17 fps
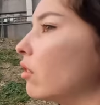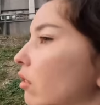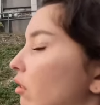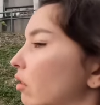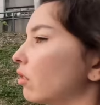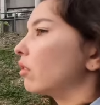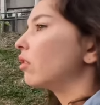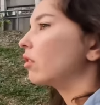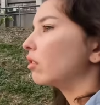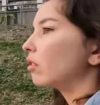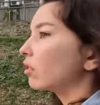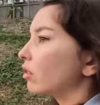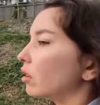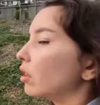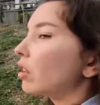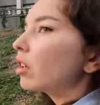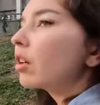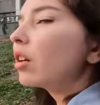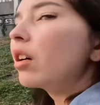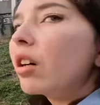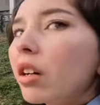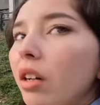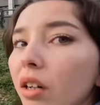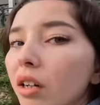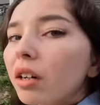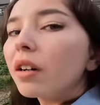Like for example, when we went
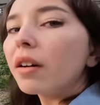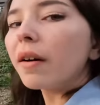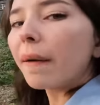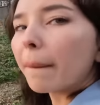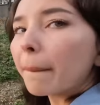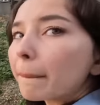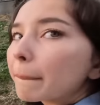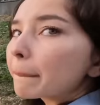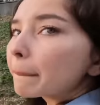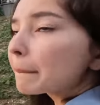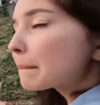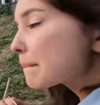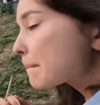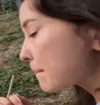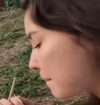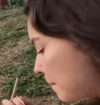from Cebu to Bohol,